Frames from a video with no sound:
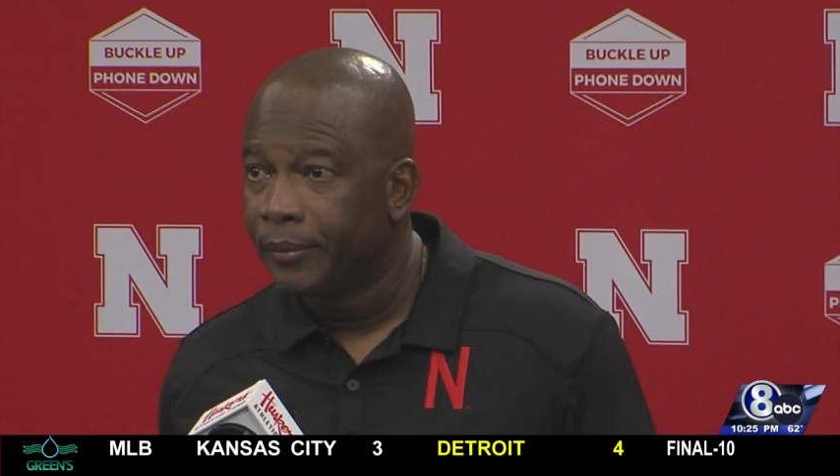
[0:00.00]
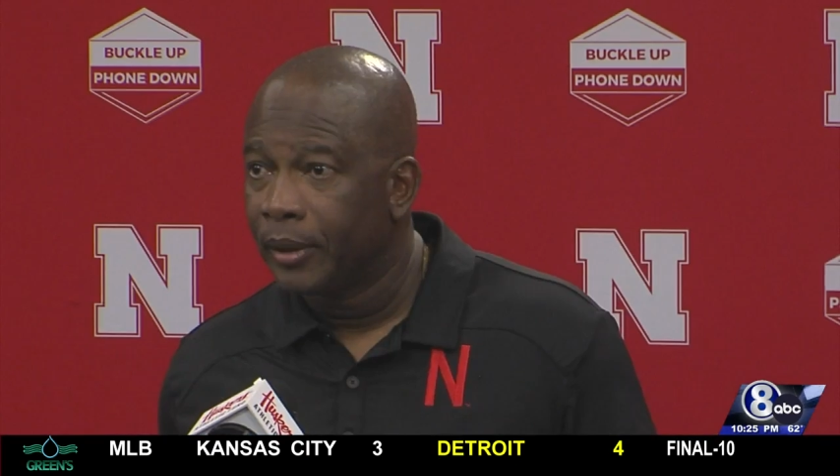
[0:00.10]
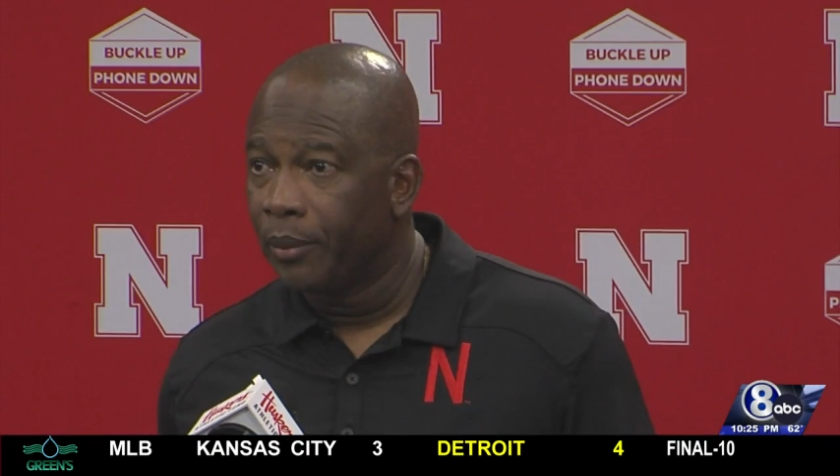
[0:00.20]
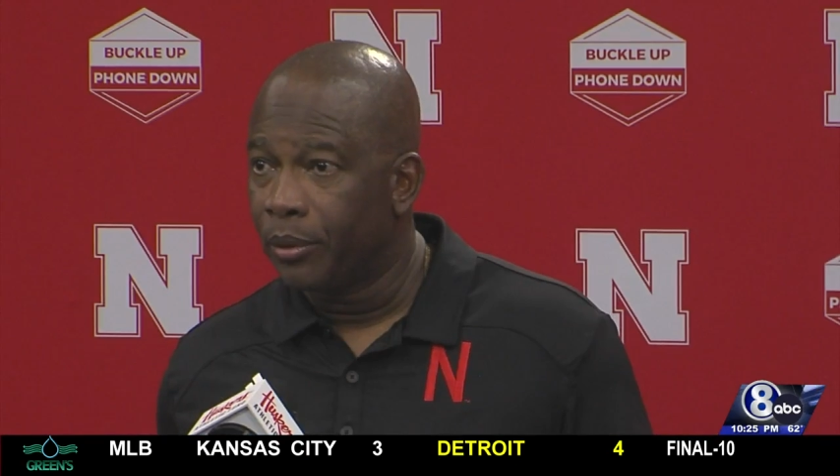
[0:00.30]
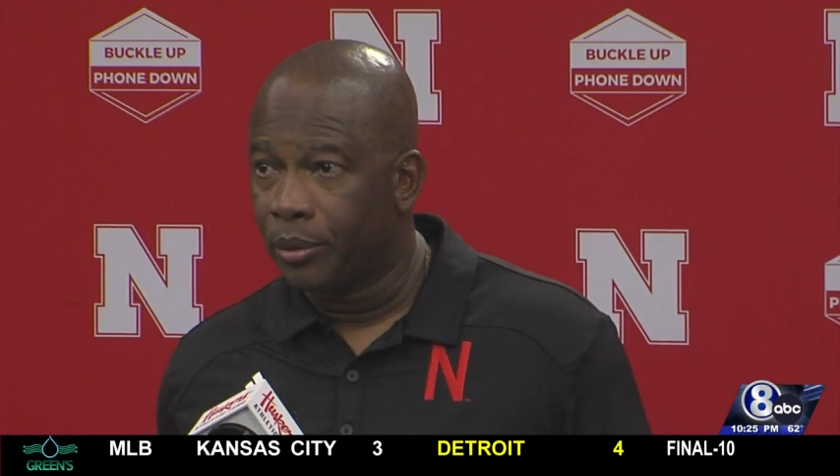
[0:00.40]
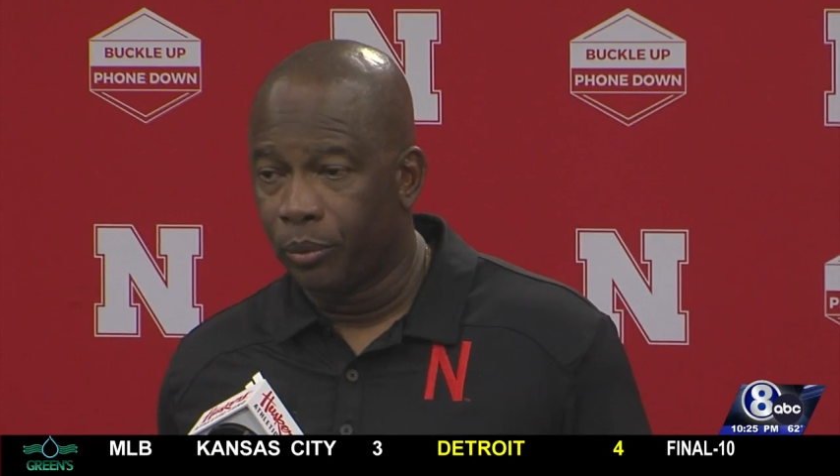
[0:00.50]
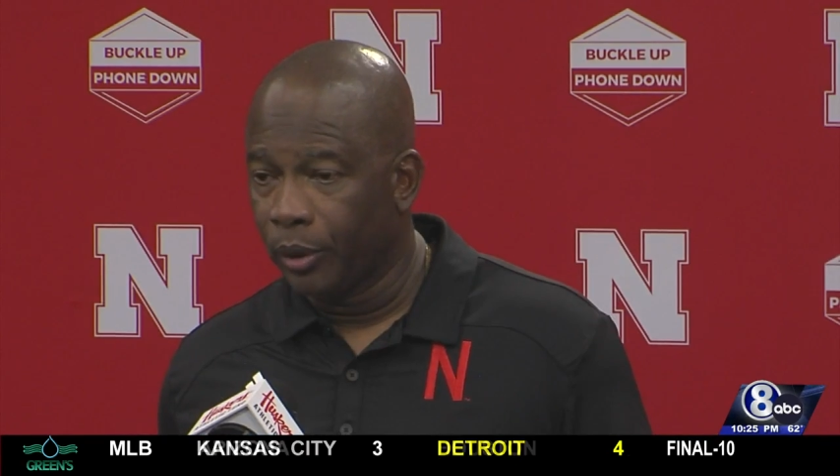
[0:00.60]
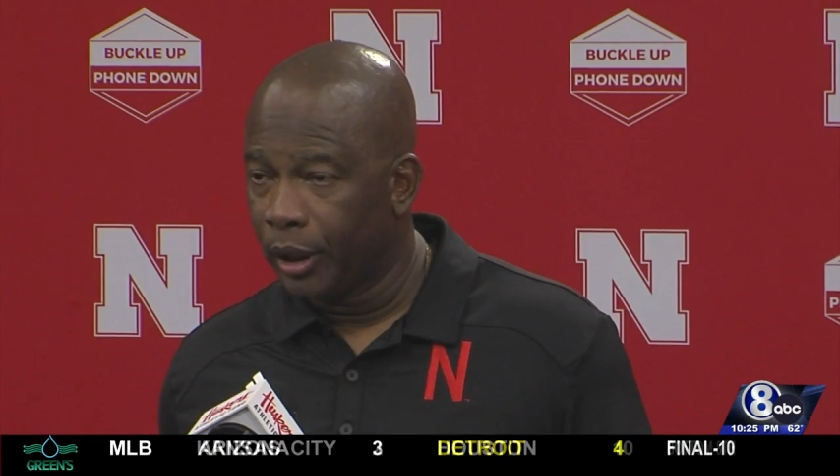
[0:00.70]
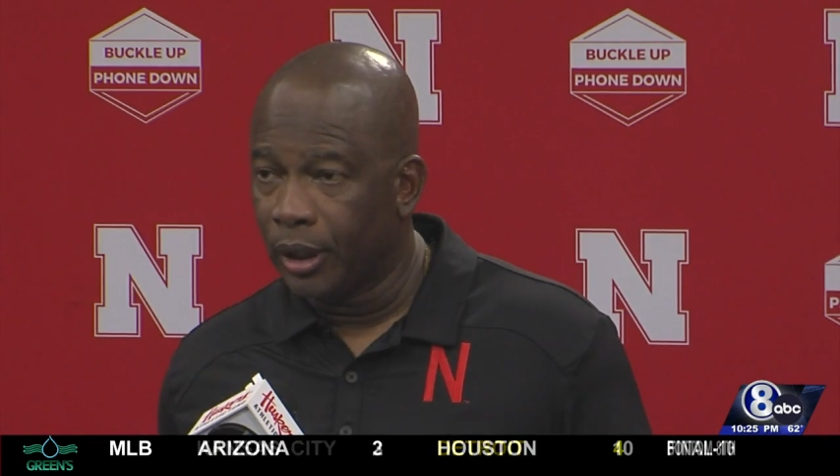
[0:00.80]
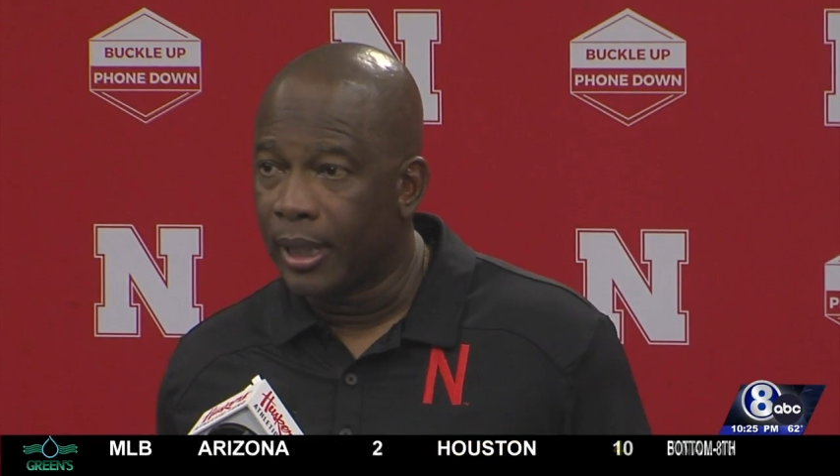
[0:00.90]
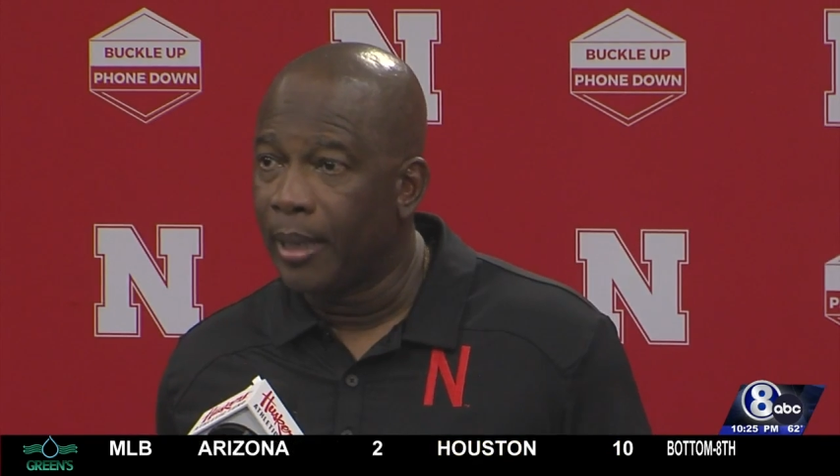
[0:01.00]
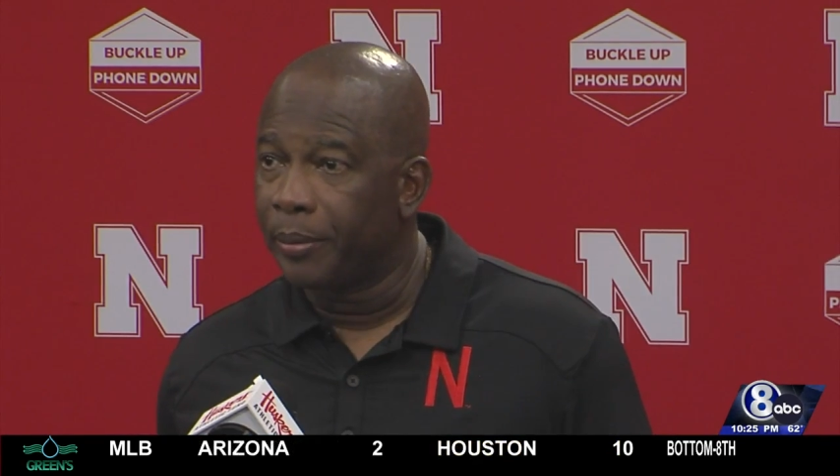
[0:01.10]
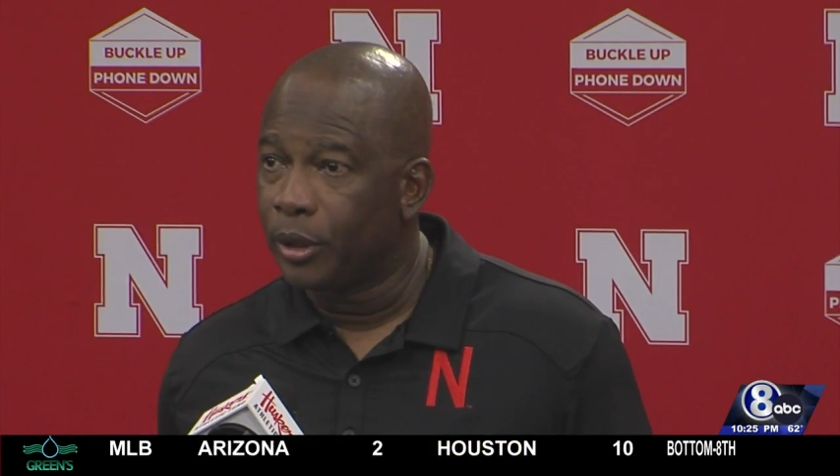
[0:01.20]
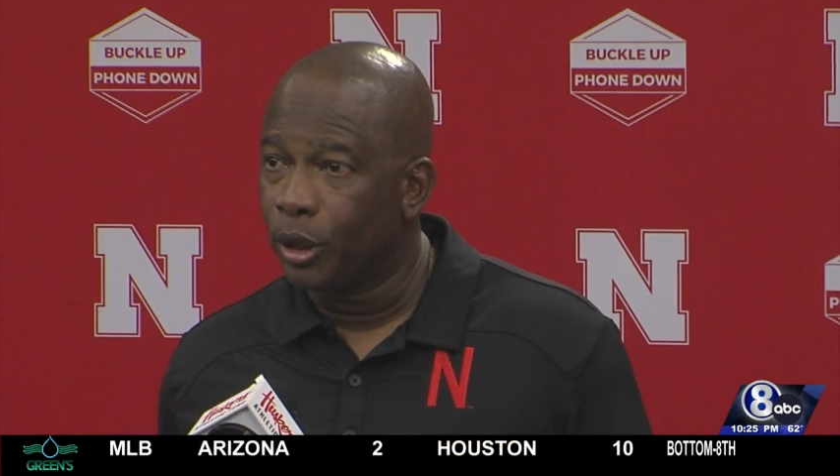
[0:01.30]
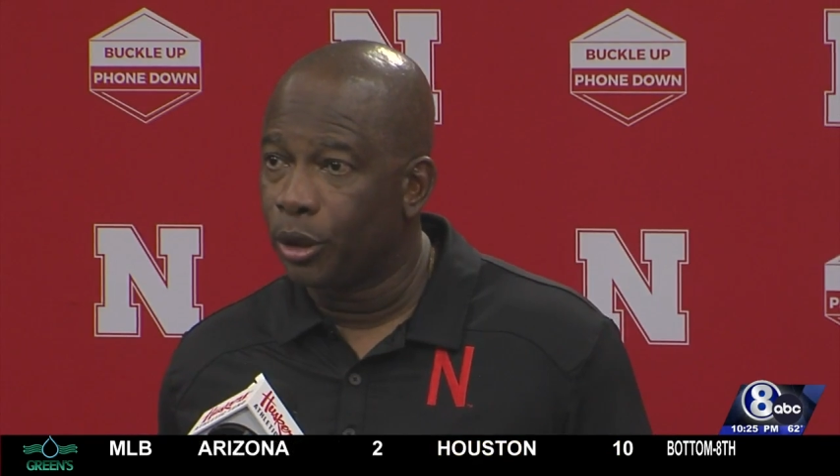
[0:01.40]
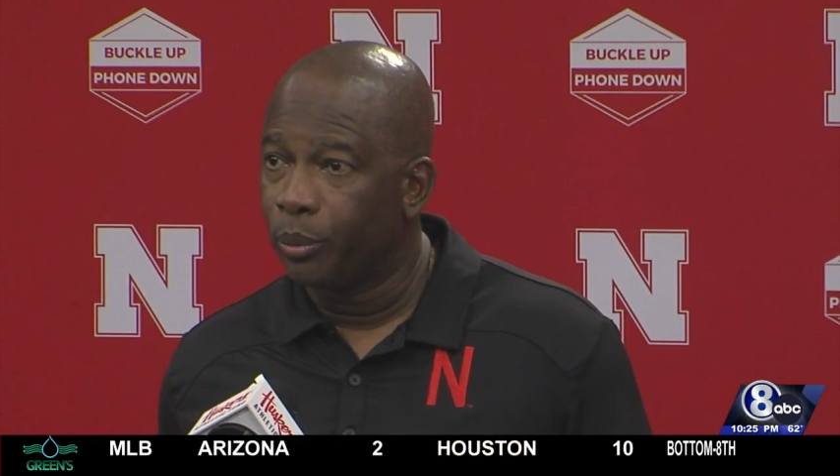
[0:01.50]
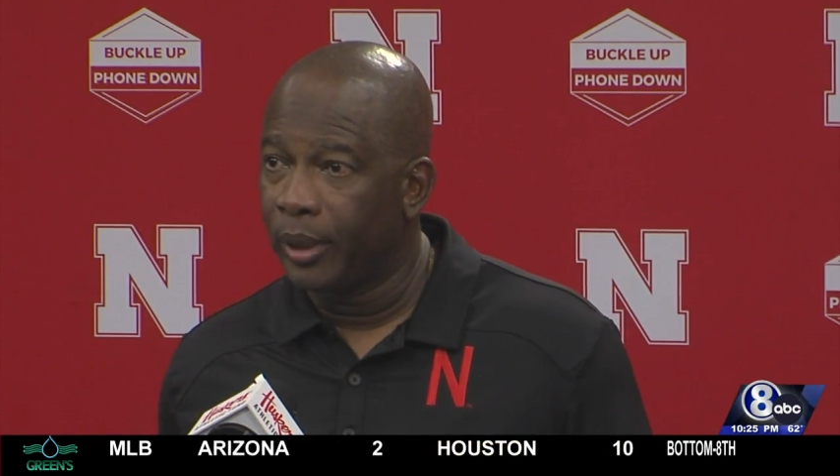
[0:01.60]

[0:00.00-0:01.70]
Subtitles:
It was really good competition.